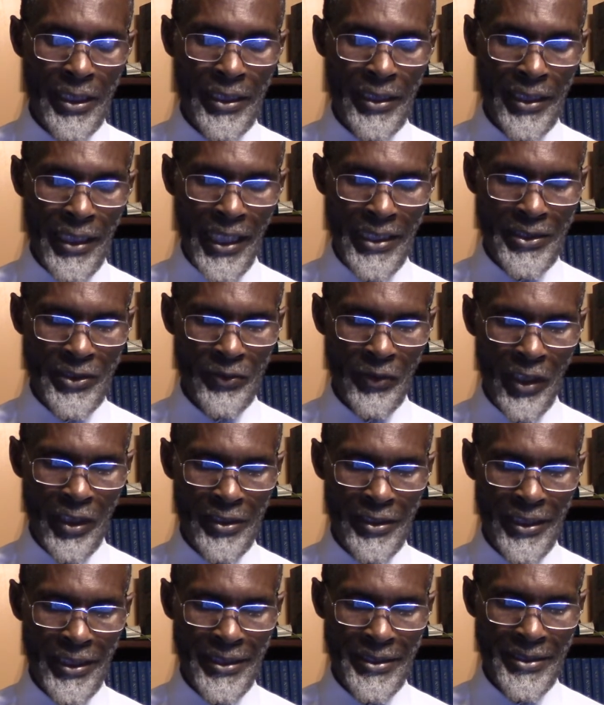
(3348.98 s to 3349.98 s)
That's
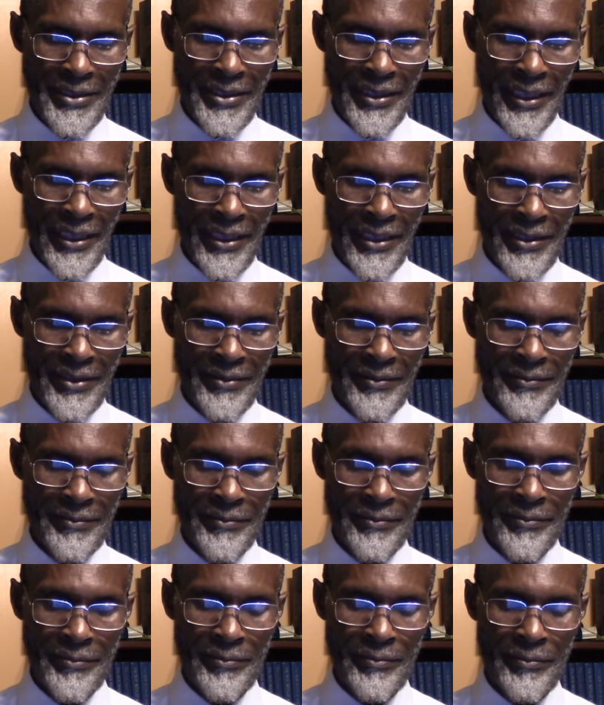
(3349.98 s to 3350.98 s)
what they say.
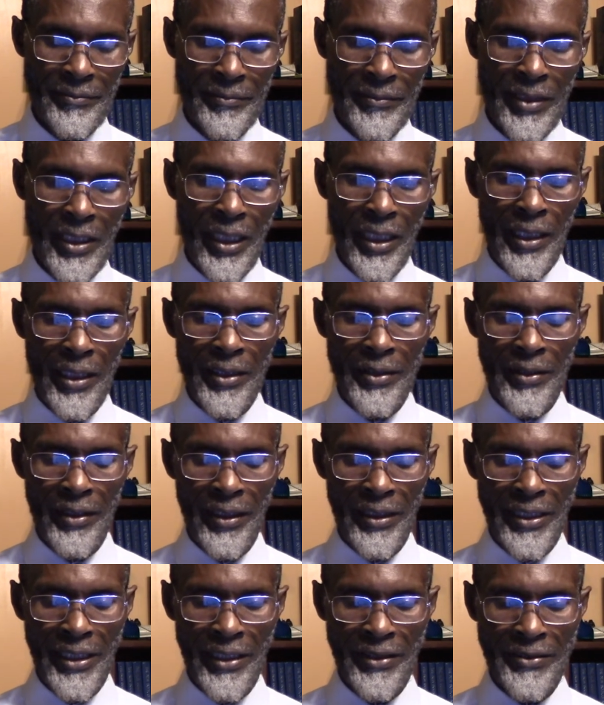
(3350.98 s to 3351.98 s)

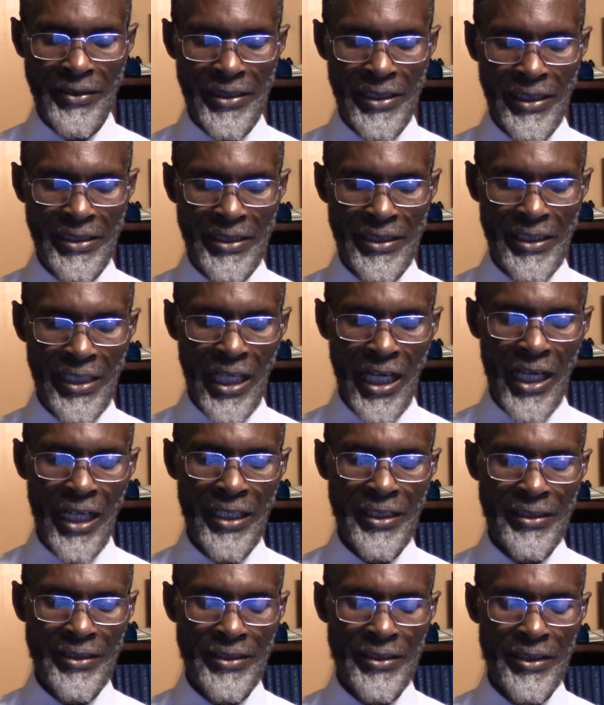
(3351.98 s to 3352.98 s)
Now here's a
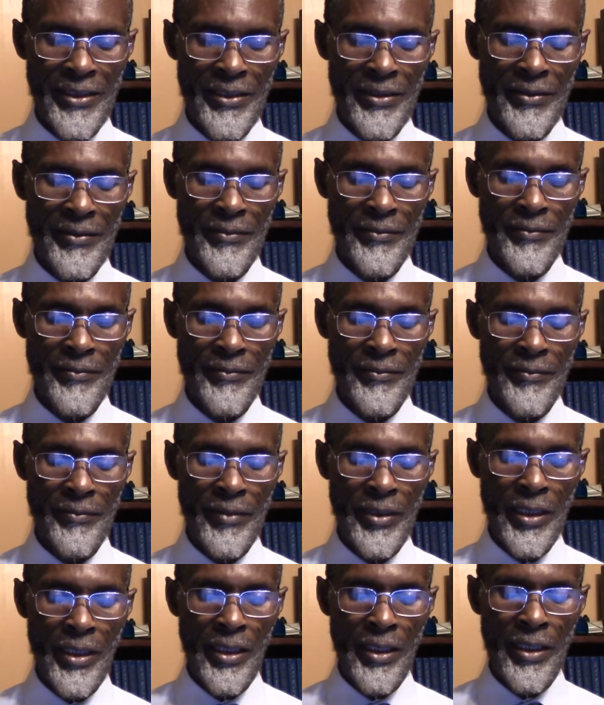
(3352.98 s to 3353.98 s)
chart
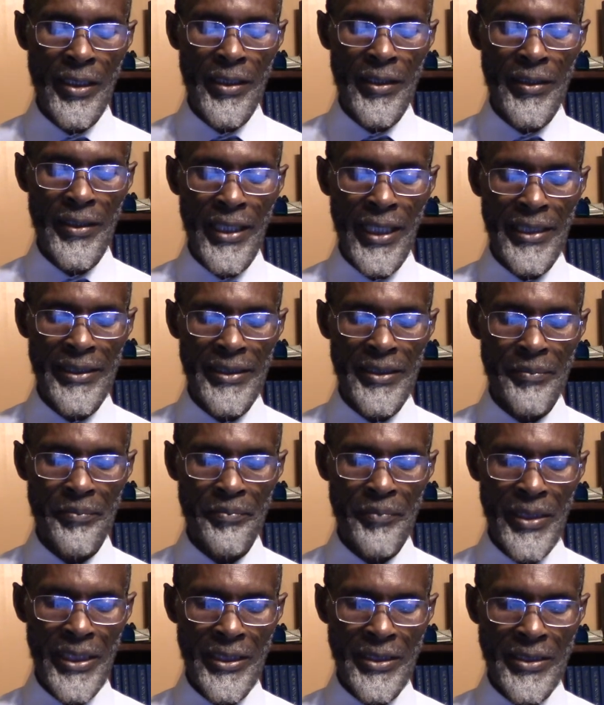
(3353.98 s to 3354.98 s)
that
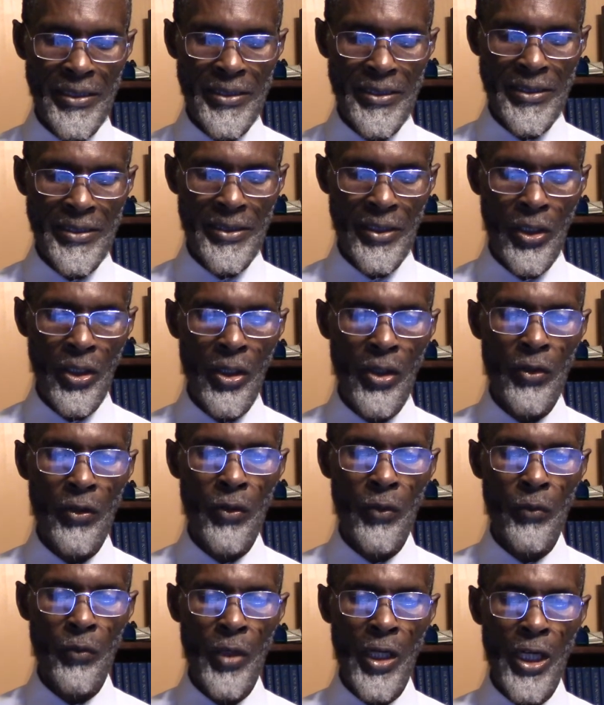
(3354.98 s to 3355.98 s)
depicts our
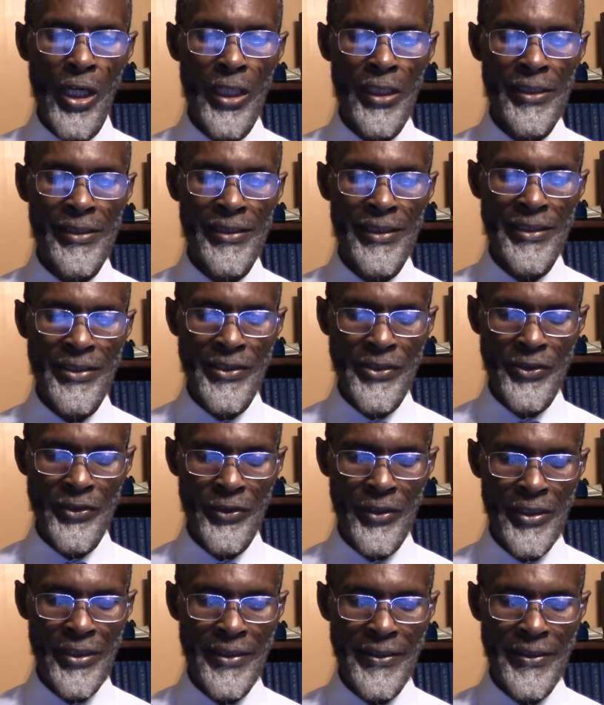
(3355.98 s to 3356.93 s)
world history.